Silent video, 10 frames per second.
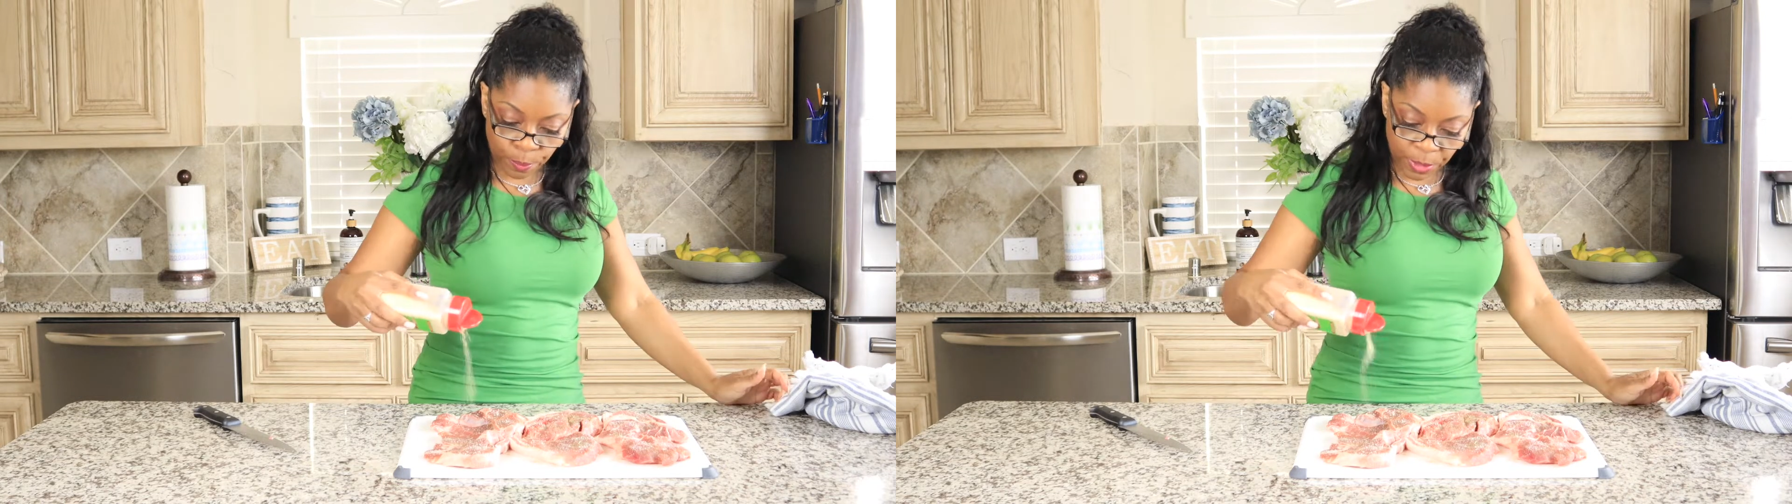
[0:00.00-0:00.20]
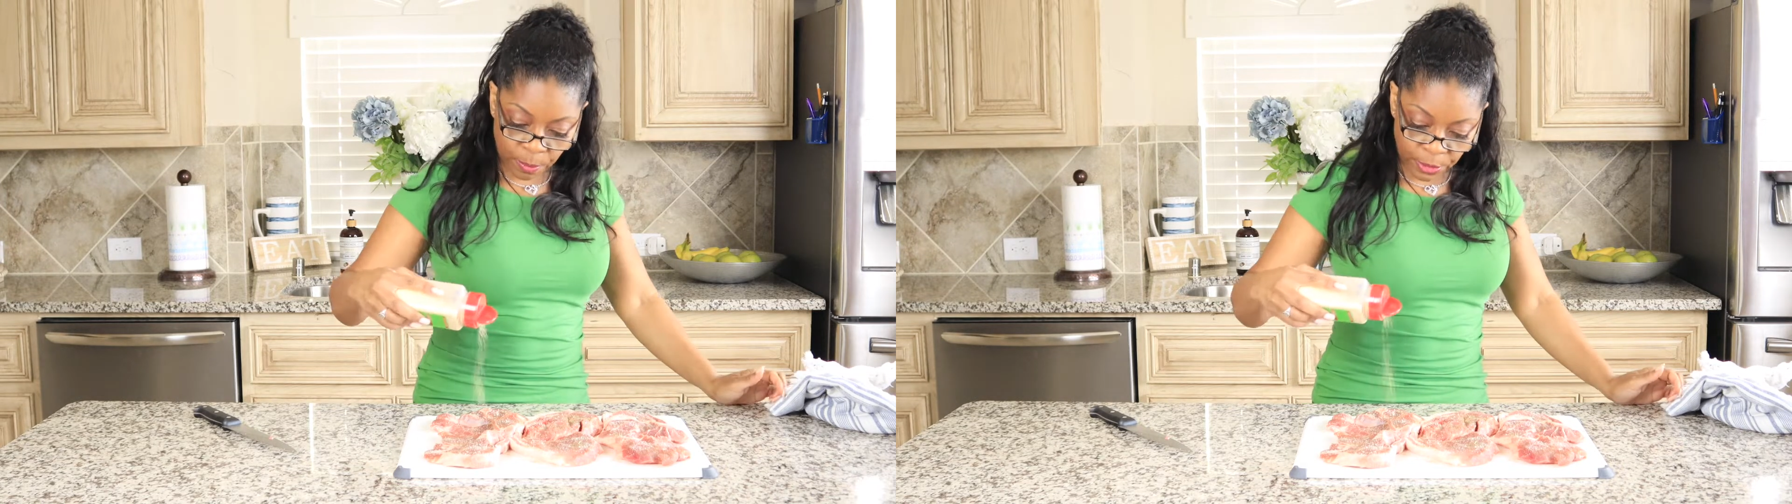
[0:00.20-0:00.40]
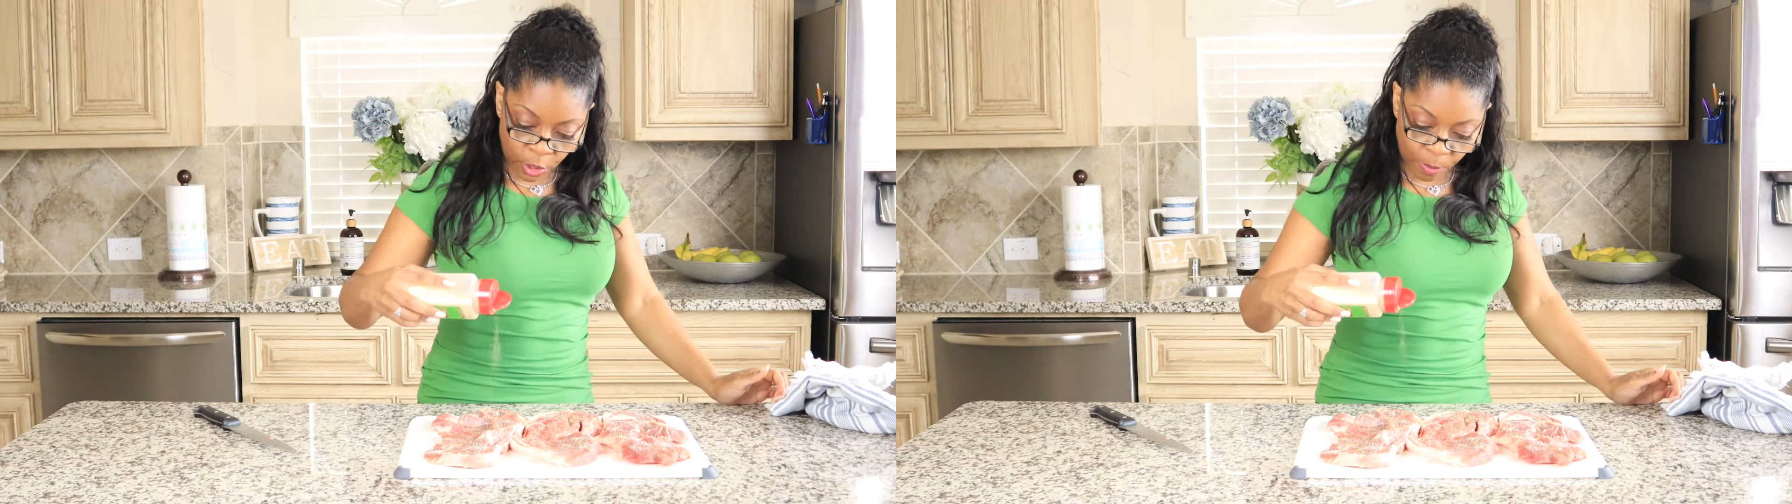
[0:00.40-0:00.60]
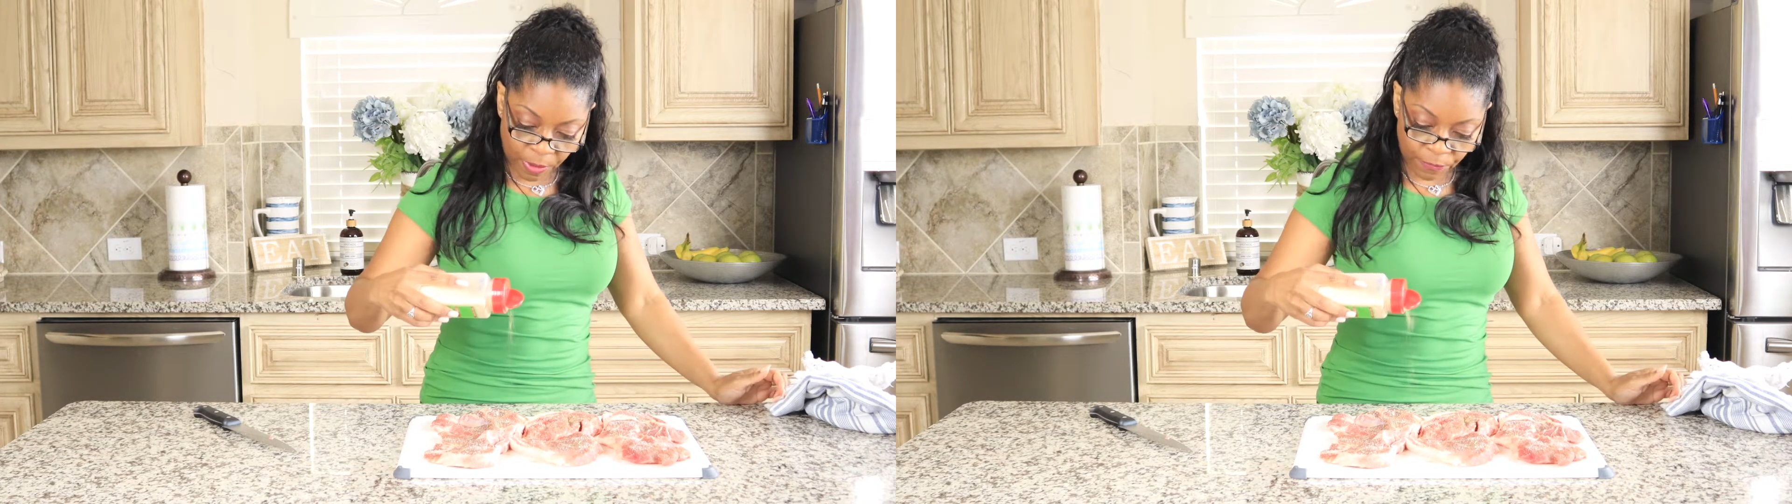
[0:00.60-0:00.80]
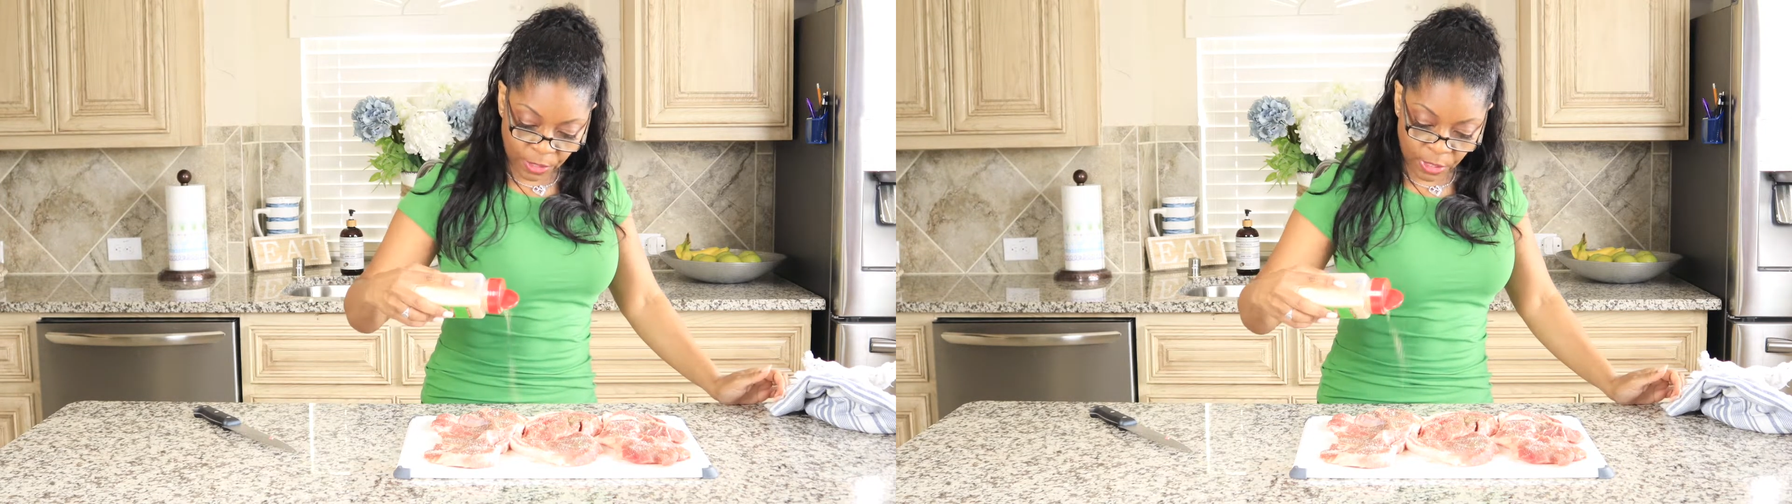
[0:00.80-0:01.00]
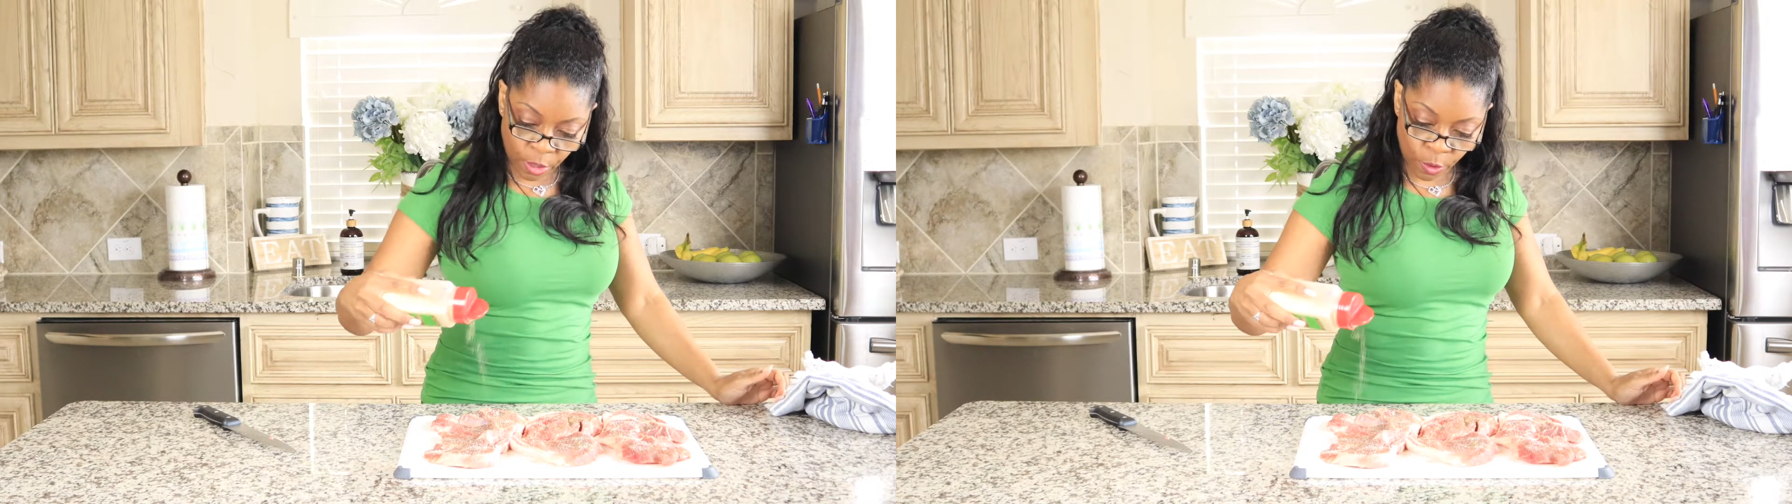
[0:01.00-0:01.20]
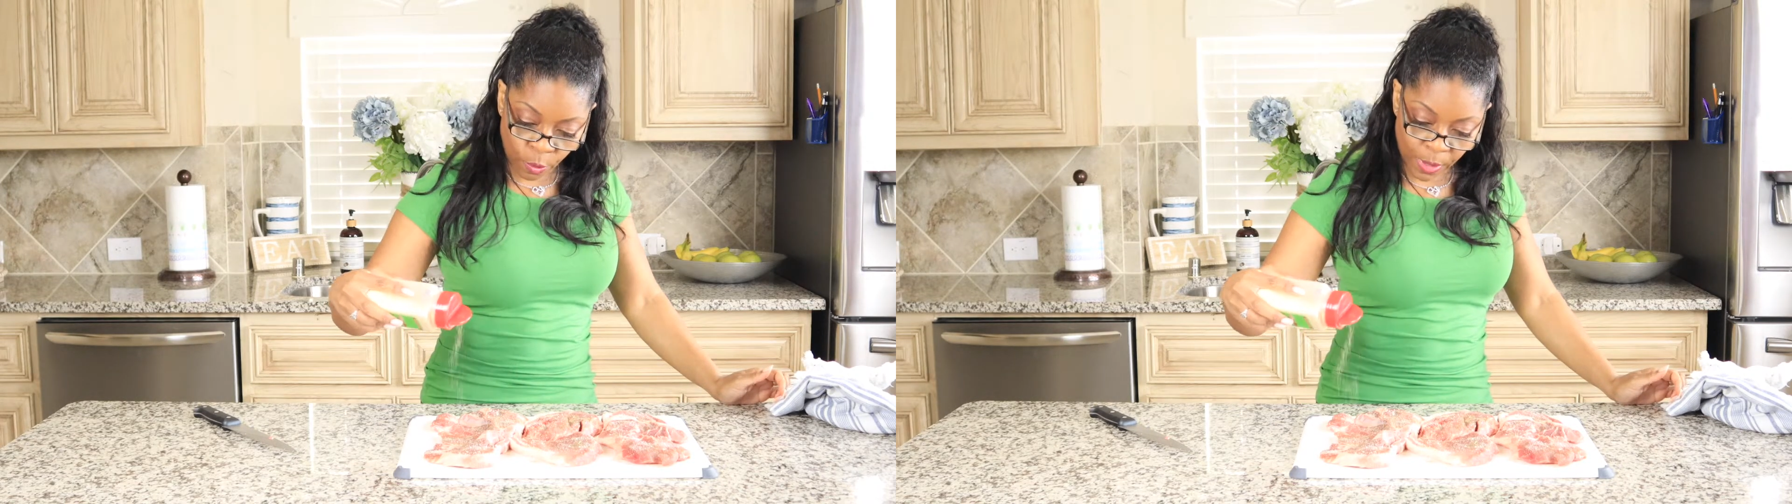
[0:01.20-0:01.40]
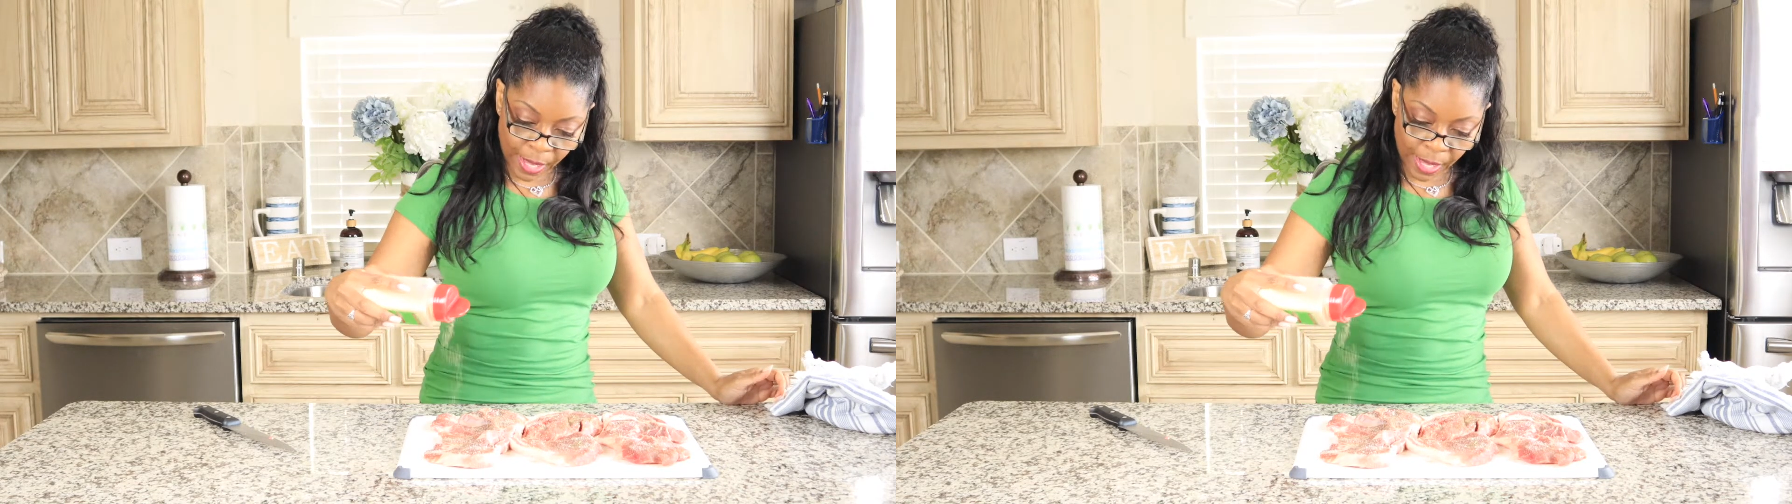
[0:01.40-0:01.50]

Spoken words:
be below my video.